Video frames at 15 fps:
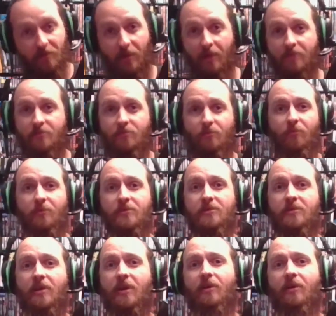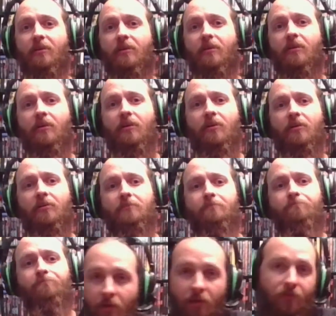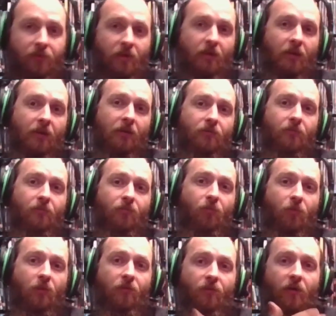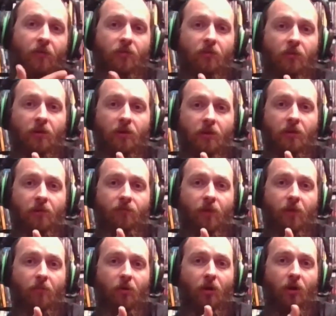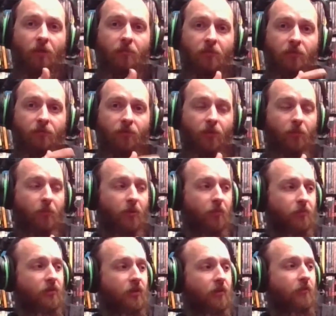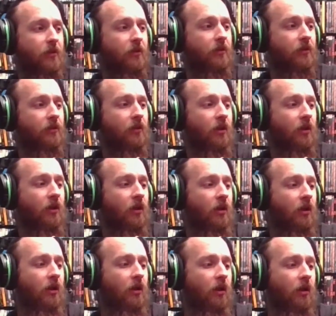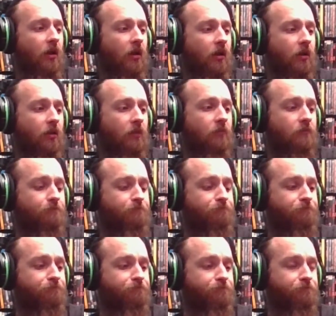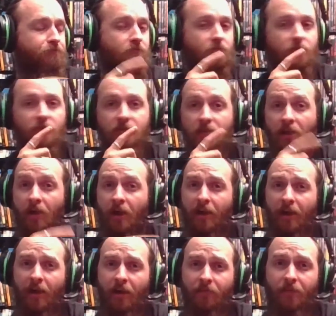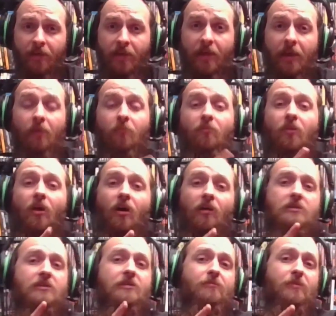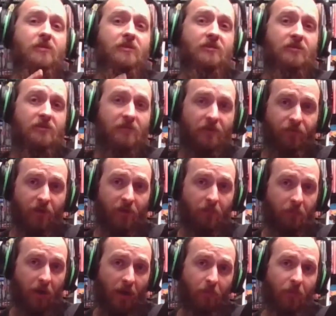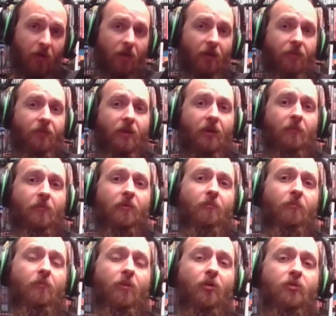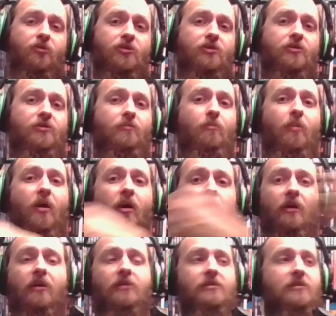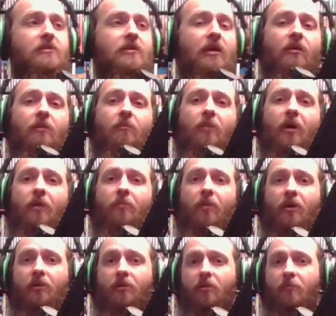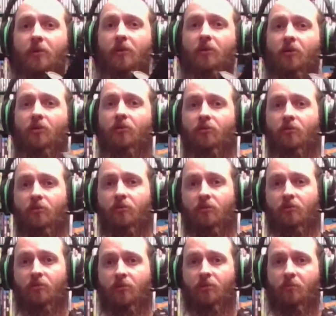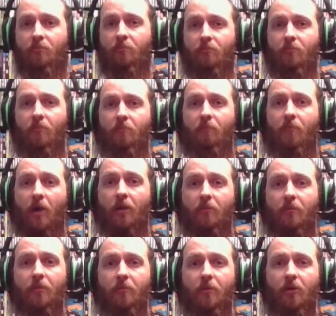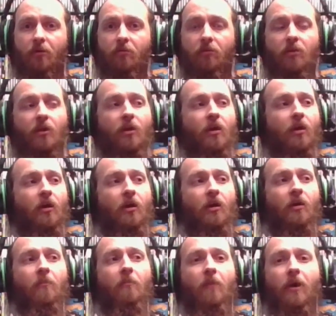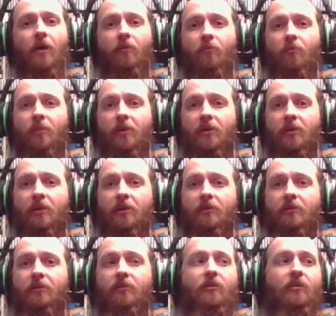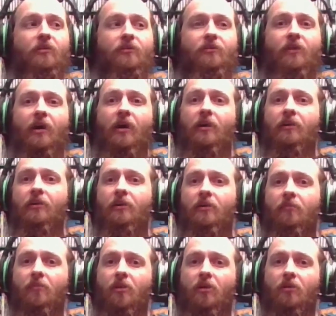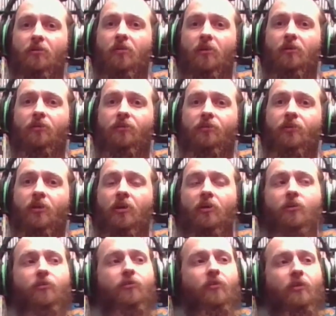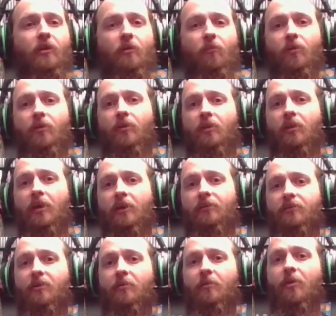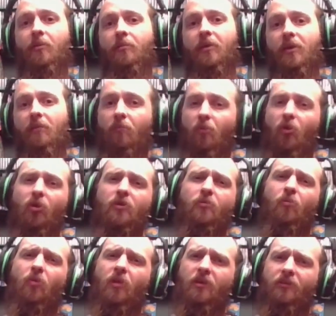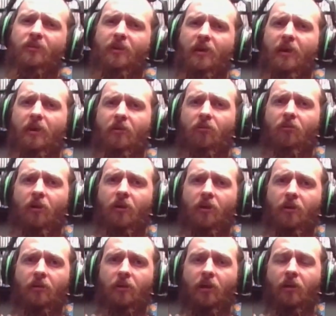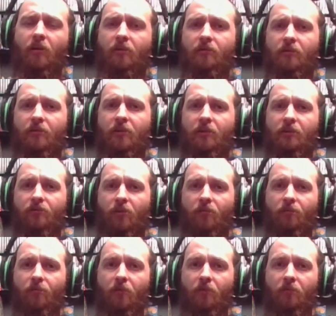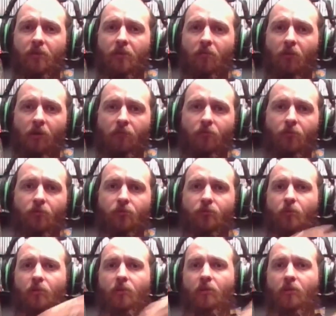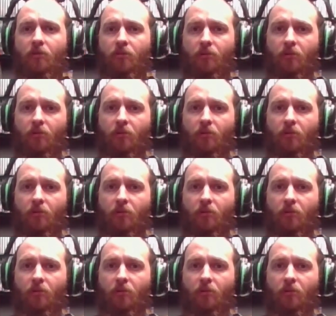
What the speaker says: where we stand. I got some 45-degree fiber optic flip ups coming. Um, I have an M-Lock specific bipod that I'm going to purchase, but instead of the bipod coming under the bottom of the barrel, mine will be connecting to the side M-Lock rails, so that when the legs come up, it looks more like it's an integrated, kind of like the DSR 50 rifles, where the